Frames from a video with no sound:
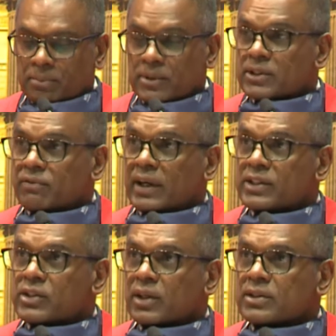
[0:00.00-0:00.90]
Mr.
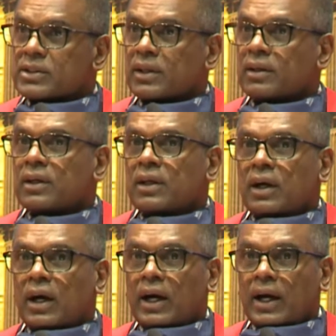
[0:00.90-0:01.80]
Vice-Chancellor,
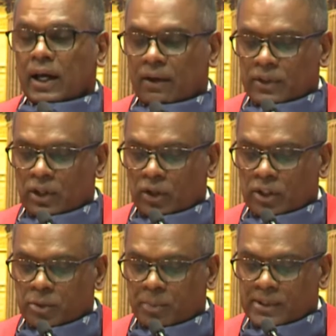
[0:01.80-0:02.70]
I have the honor
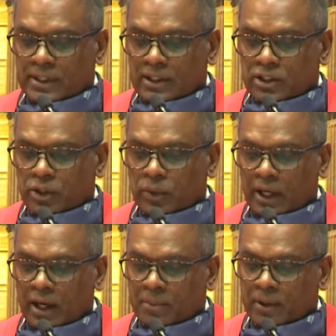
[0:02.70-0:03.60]
to present to you
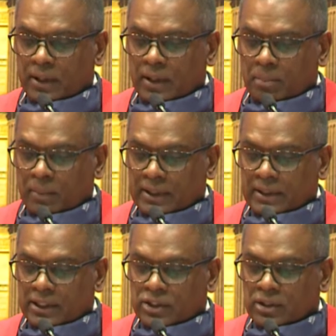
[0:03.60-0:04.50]
Emma
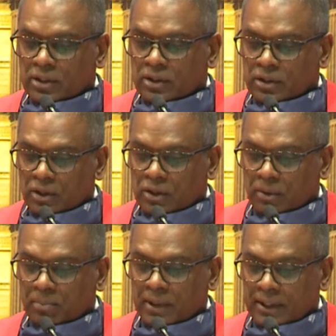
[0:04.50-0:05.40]

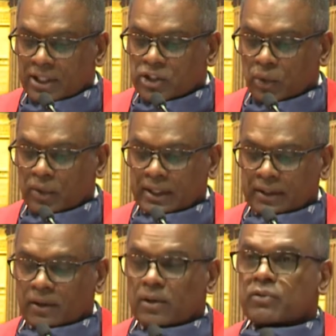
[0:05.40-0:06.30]

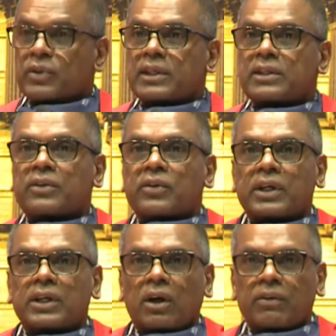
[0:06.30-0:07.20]
Mandishona for the
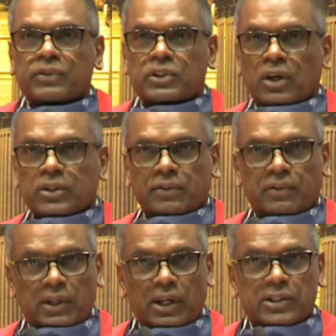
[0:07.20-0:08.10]
degree of Doctor of
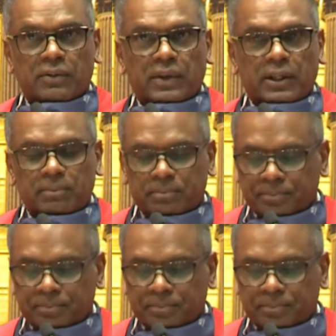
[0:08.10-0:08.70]
Philosophy.